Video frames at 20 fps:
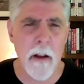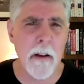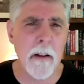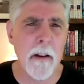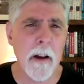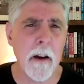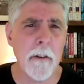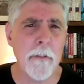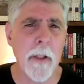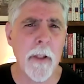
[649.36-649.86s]

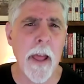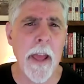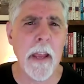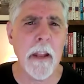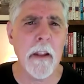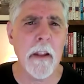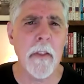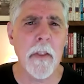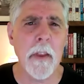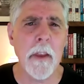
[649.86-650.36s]
Of
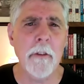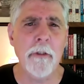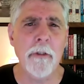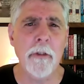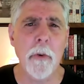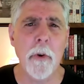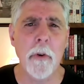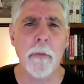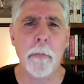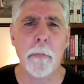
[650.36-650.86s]
late, these
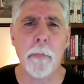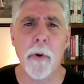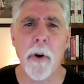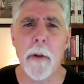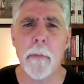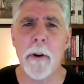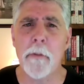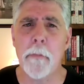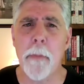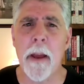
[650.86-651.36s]
two have
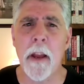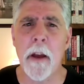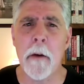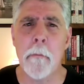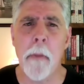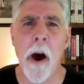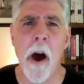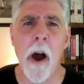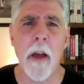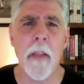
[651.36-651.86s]
pretty much been
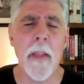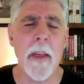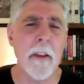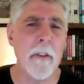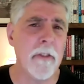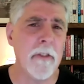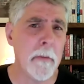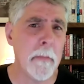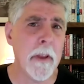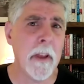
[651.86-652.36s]
combined. They
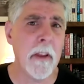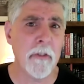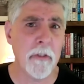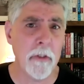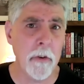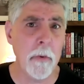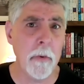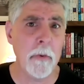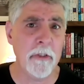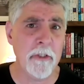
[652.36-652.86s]
used to be
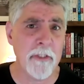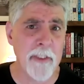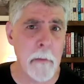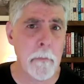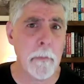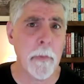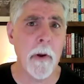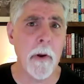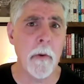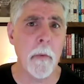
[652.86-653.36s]
two
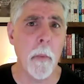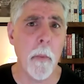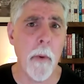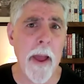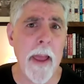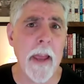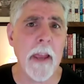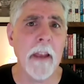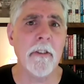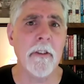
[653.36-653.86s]
separate
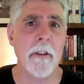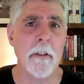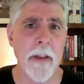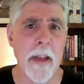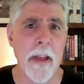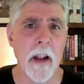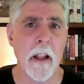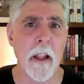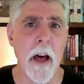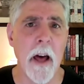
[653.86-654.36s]
ways of
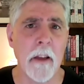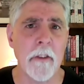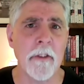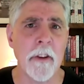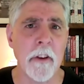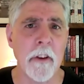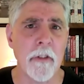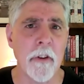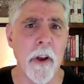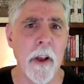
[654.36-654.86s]

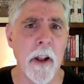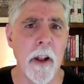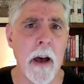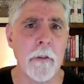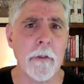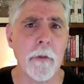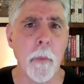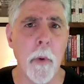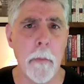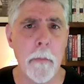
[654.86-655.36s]
analyzing
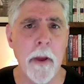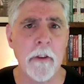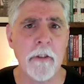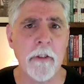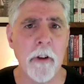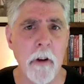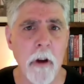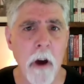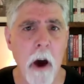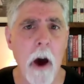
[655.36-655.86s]
trade-offs, one
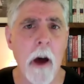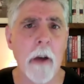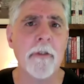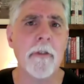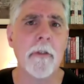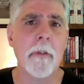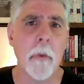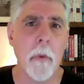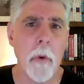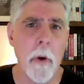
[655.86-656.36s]
based on
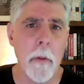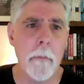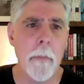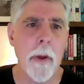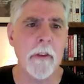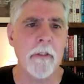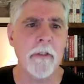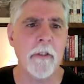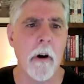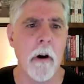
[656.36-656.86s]
cost, one
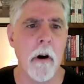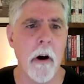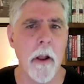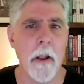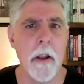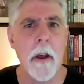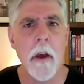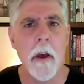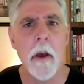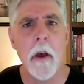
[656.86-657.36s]
based
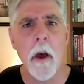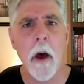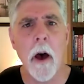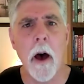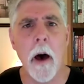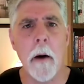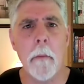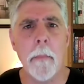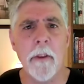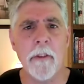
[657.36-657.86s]
on
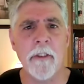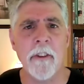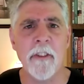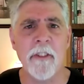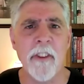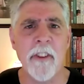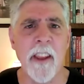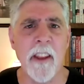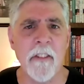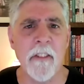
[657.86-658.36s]

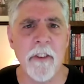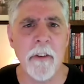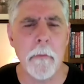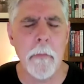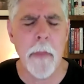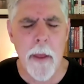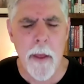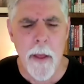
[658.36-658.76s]
business needs.